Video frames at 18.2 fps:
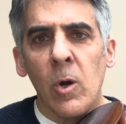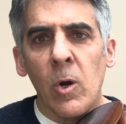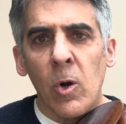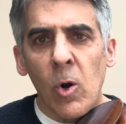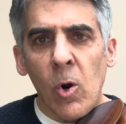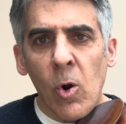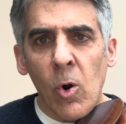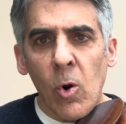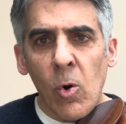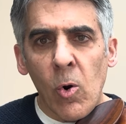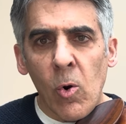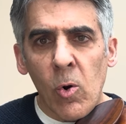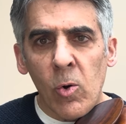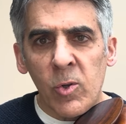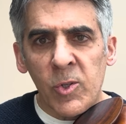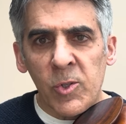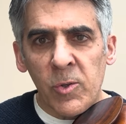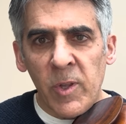
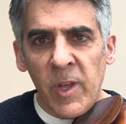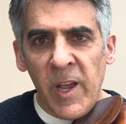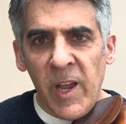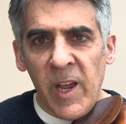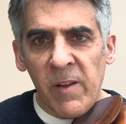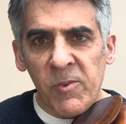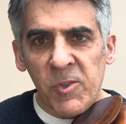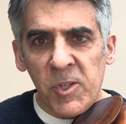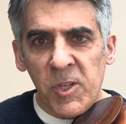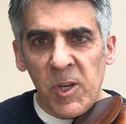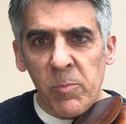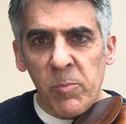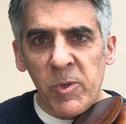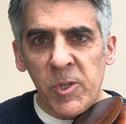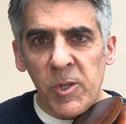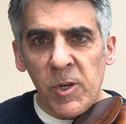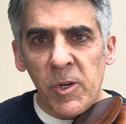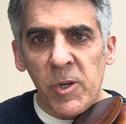whole. So the half step
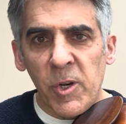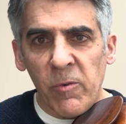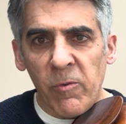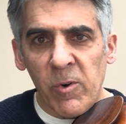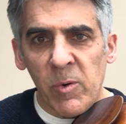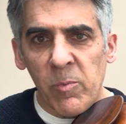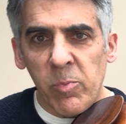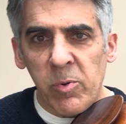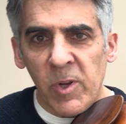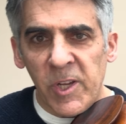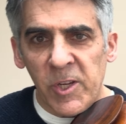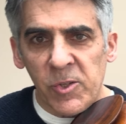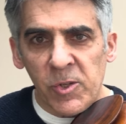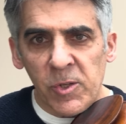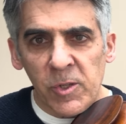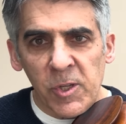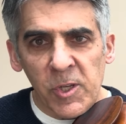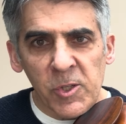is in a different place.
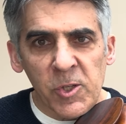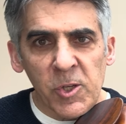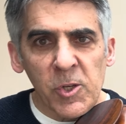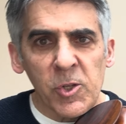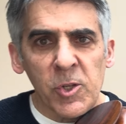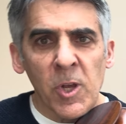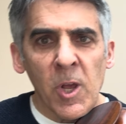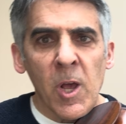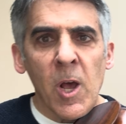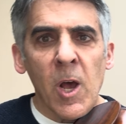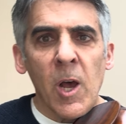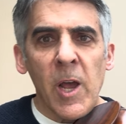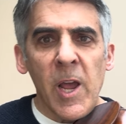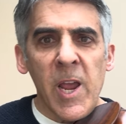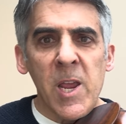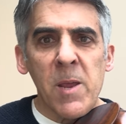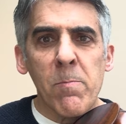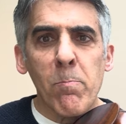So this is
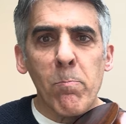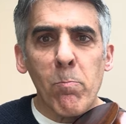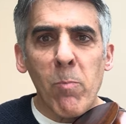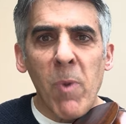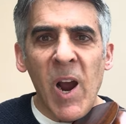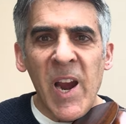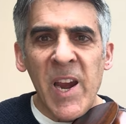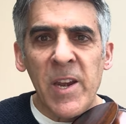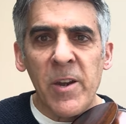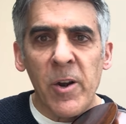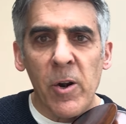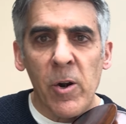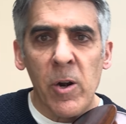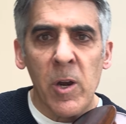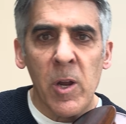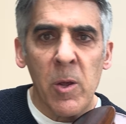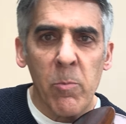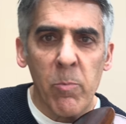a
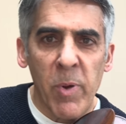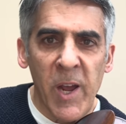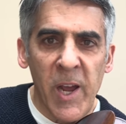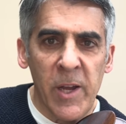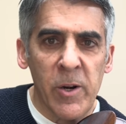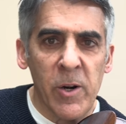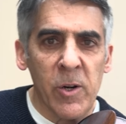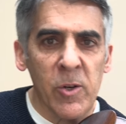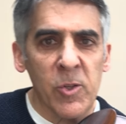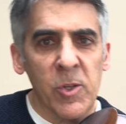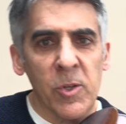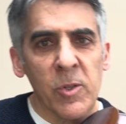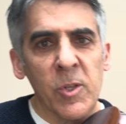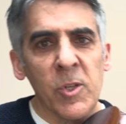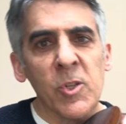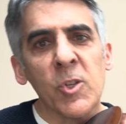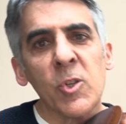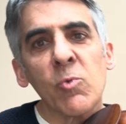minor pattern. So
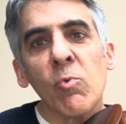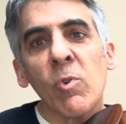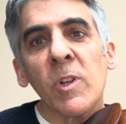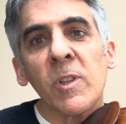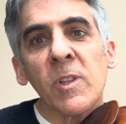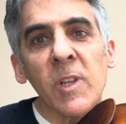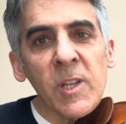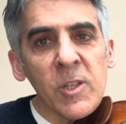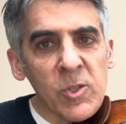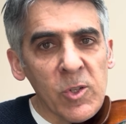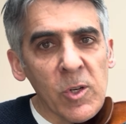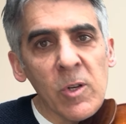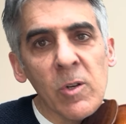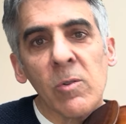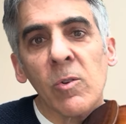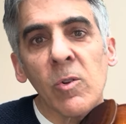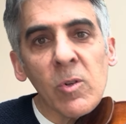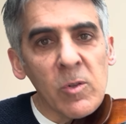this is what that's going
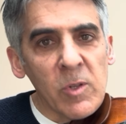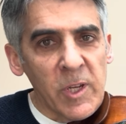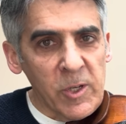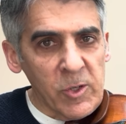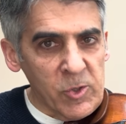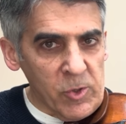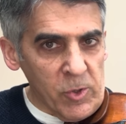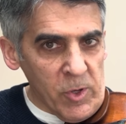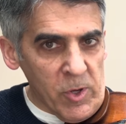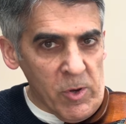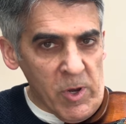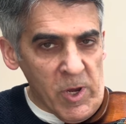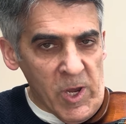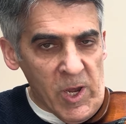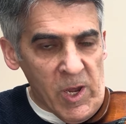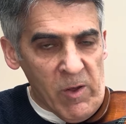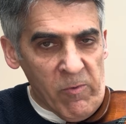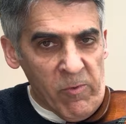to look like. So you
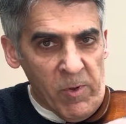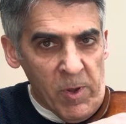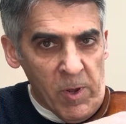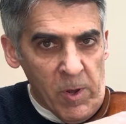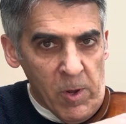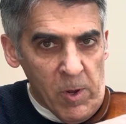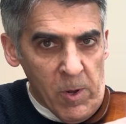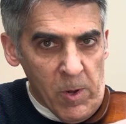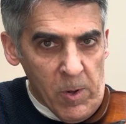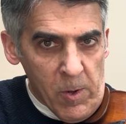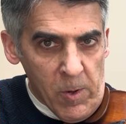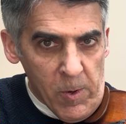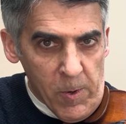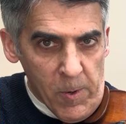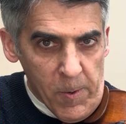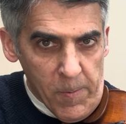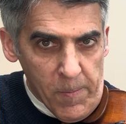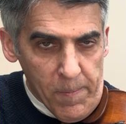have
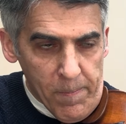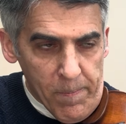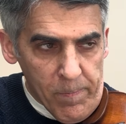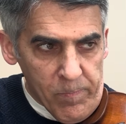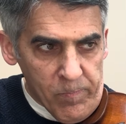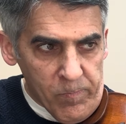whole,